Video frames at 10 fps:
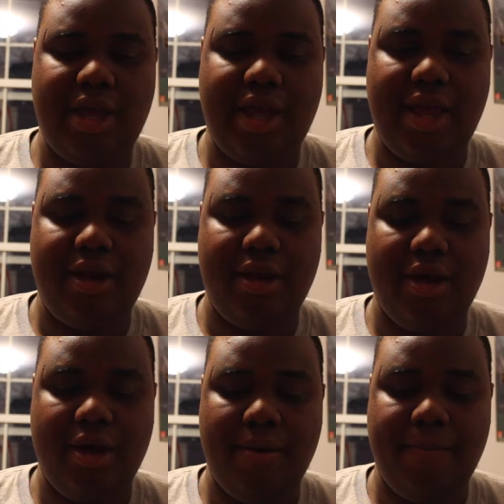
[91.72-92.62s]
And
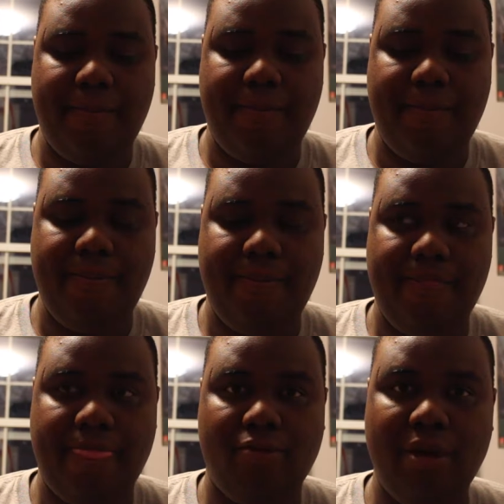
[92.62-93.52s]

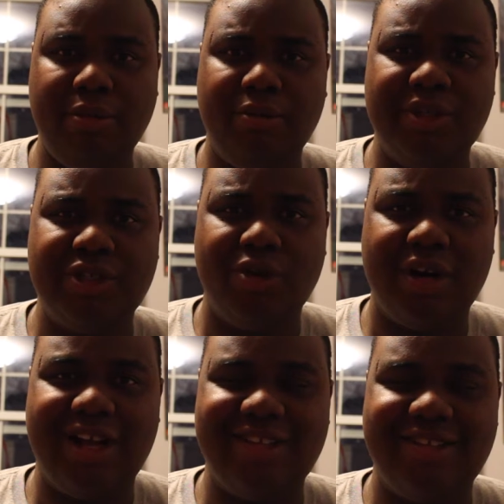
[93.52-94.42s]
remember when
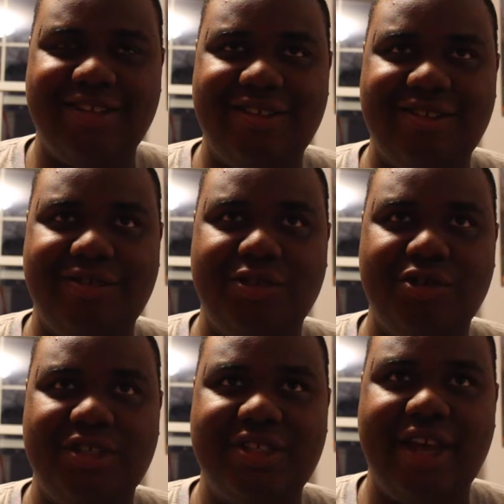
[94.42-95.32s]
Zordon
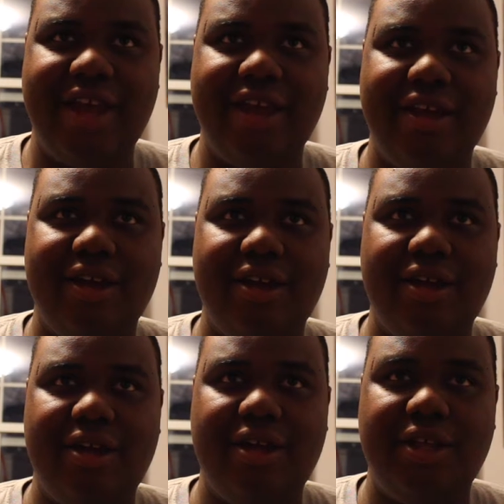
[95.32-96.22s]
used to say
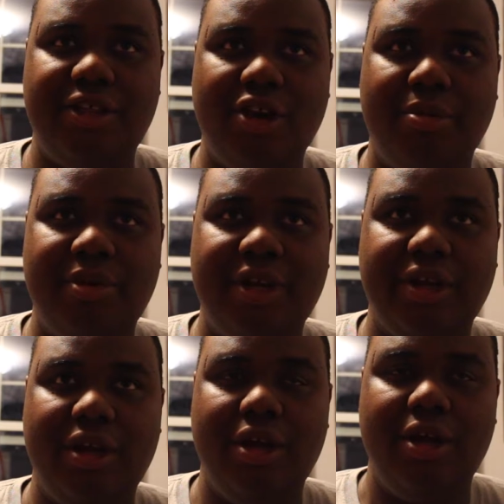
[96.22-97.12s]
in the
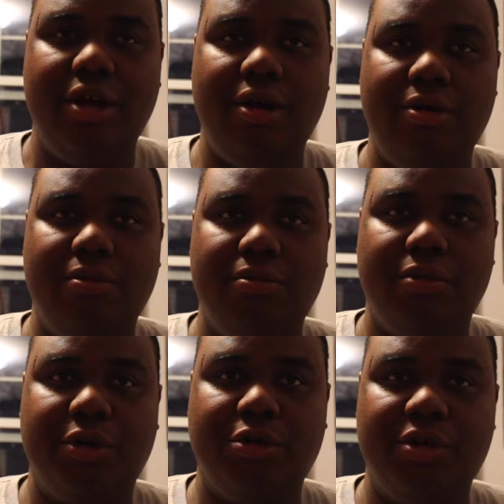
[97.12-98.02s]
opening,
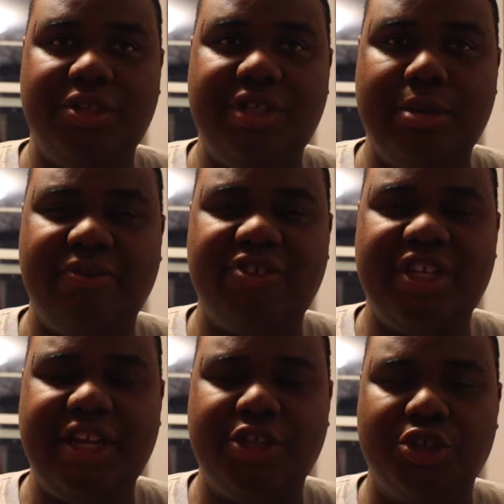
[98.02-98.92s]
"Recruit a team of
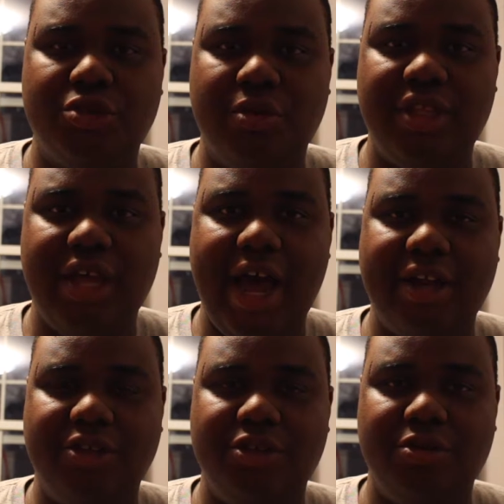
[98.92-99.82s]
teenagers with
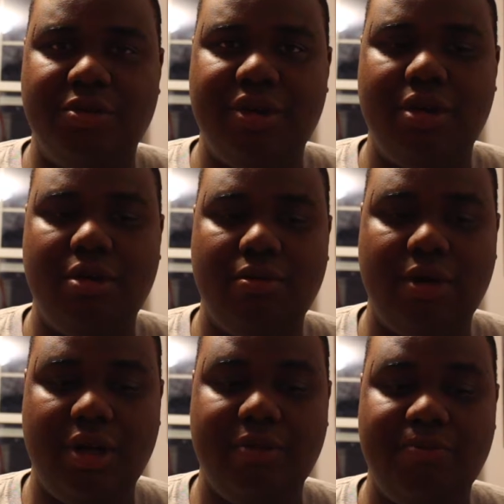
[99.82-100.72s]
attitude"?
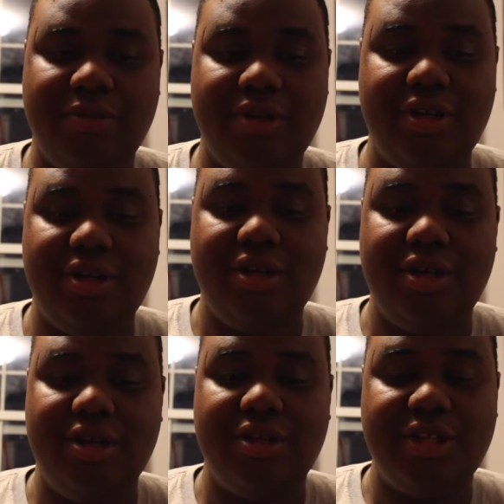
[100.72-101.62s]
Well,
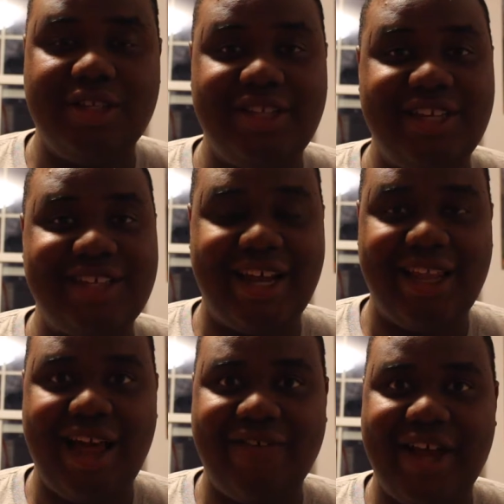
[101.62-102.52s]
these teens had a
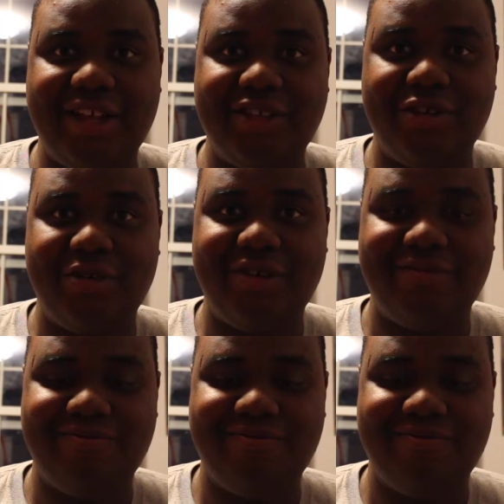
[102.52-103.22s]
lot of attitude.